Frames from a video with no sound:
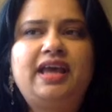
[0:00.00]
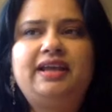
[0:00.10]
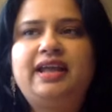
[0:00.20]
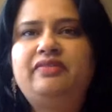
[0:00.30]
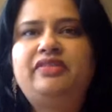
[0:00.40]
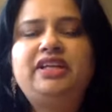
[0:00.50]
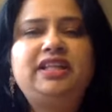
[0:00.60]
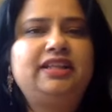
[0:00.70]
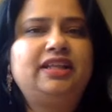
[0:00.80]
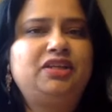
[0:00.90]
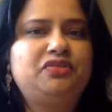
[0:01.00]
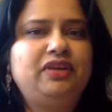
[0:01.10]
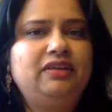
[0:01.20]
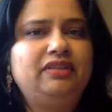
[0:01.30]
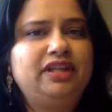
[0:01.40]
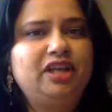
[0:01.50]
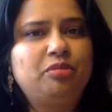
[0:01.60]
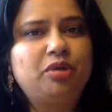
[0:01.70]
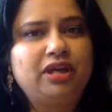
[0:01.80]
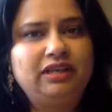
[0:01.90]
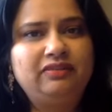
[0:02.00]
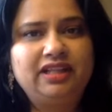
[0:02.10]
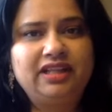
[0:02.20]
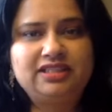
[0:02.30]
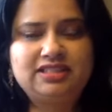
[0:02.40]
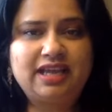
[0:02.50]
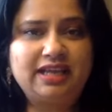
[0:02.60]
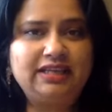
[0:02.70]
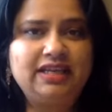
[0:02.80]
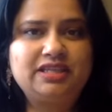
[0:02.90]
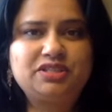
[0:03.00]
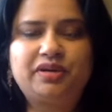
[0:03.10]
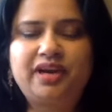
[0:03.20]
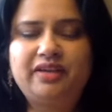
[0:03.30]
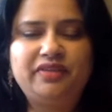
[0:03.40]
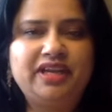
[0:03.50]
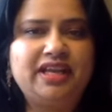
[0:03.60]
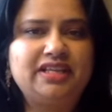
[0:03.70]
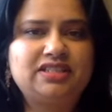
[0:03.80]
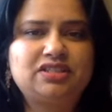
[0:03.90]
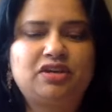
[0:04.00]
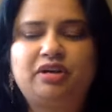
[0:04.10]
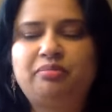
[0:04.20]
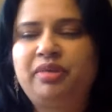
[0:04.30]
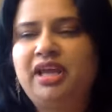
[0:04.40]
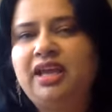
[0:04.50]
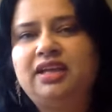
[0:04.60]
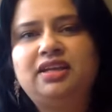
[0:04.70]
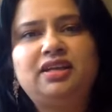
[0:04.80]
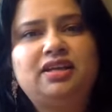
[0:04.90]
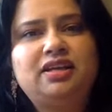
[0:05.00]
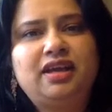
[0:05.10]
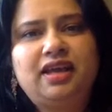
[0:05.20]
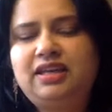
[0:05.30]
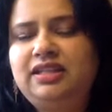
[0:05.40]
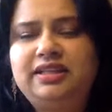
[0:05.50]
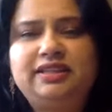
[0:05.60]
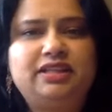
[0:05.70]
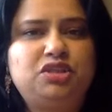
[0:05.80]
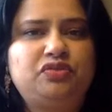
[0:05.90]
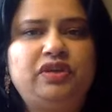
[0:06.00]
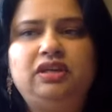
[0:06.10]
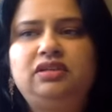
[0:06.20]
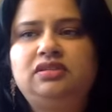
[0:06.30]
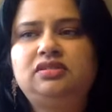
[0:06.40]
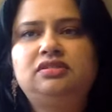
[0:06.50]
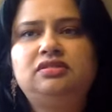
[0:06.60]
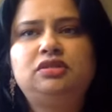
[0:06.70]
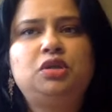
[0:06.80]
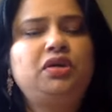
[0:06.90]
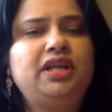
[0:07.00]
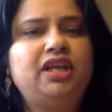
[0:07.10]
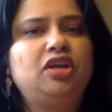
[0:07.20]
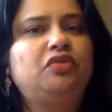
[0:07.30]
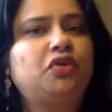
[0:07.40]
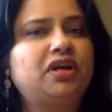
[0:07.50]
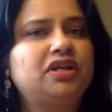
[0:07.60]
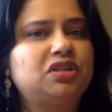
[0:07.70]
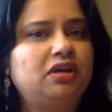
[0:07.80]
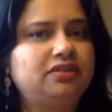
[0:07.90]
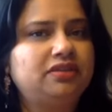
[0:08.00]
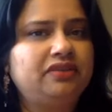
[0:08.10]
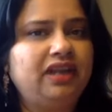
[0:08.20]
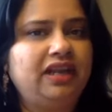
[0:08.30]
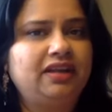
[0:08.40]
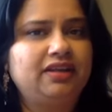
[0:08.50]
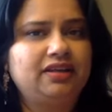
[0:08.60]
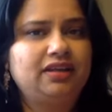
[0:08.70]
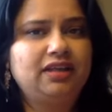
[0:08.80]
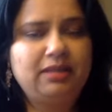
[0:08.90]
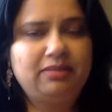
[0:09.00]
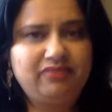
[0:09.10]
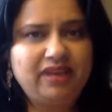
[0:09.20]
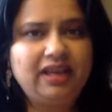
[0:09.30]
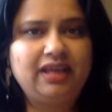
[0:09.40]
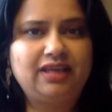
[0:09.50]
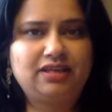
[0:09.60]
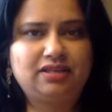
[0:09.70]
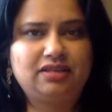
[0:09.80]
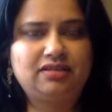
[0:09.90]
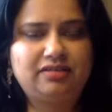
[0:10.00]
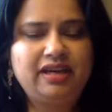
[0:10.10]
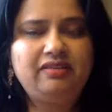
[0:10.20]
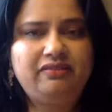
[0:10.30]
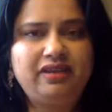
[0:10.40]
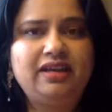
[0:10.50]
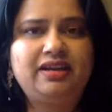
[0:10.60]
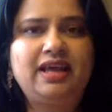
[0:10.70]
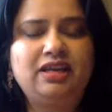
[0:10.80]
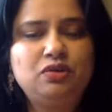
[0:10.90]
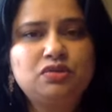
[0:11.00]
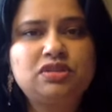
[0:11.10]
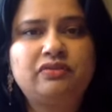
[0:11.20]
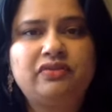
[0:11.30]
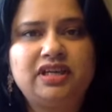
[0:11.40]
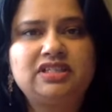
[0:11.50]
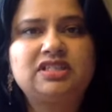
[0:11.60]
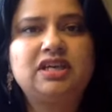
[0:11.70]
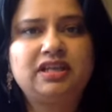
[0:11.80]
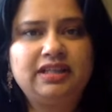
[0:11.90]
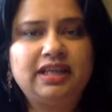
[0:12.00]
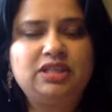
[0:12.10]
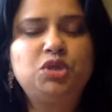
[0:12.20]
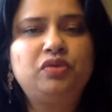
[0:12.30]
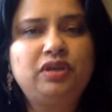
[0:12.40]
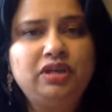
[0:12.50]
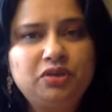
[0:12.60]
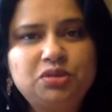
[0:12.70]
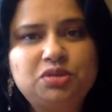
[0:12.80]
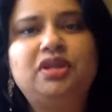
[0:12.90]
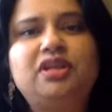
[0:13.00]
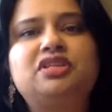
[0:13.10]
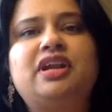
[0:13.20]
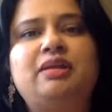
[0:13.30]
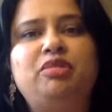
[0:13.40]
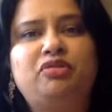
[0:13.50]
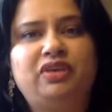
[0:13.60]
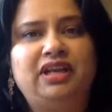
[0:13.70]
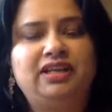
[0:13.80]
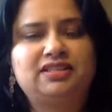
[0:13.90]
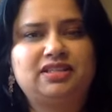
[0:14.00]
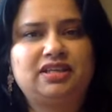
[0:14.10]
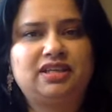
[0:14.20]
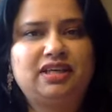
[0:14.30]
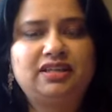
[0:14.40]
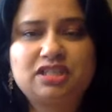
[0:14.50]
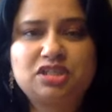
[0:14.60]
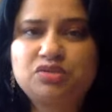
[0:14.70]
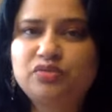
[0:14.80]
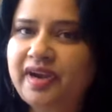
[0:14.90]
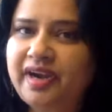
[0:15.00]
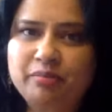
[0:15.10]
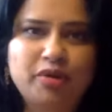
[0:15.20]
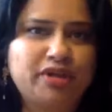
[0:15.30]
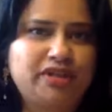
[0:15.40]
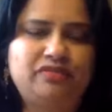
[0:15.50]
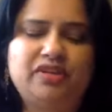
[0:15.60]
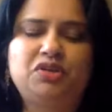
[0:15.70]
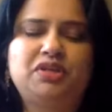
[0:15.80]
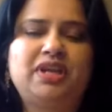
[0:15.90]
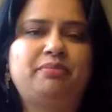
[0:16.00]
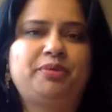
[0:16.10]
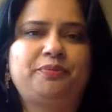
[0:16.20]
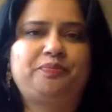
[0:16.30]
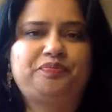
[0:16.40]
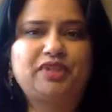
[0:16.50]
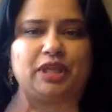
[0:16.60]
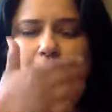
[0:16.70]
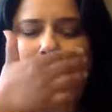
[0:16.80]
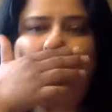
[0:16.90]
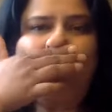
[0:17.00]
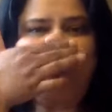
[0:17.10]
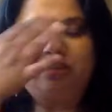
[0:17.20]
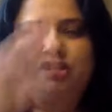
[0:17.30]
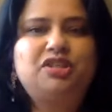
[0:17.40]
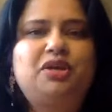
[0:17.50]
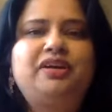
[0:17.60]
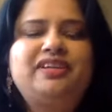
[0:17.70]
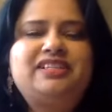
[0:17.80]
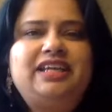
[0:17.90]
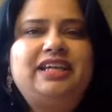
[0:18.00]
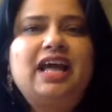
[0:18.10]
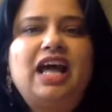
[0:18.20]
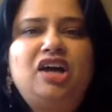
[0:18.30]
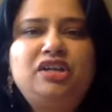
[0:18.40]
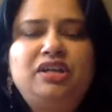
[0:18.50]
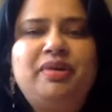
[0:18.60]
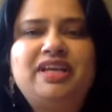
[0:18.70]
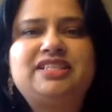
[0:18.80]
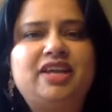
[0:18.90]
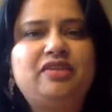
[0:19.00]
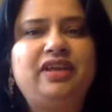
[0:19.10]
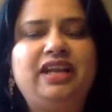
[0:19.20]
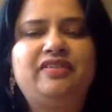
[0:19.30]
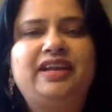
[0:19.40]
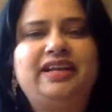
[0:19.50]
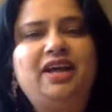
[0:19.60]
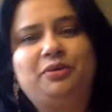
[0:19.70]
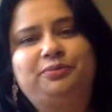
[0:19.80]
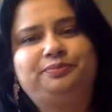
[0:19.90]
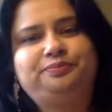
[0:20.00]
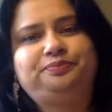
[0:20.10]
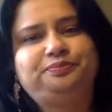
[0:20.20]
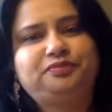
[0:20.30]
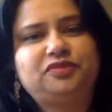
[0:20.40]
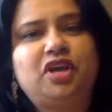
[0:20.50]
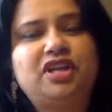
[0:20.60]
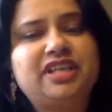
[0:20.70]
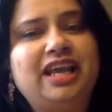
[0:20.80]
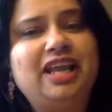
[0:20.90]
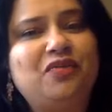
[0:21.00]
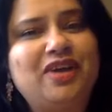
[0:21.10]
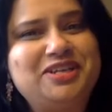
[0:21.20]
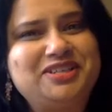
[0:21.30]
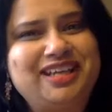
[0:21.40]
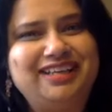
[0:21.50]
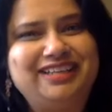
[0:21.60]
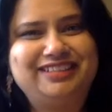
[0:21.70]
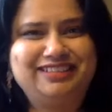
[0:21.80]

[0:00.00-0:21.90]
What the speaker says: And everything that you feel within your body, whether it's tightness or heaviness or a pain, anything that you feel, don't take your focus off the feeling. Keep feeling it. Really feel it and use the words that you will use to describe your feelings. This is very important when you tap. So, Christine, how depressed are you feeling right now? On a scale of 1 to 10?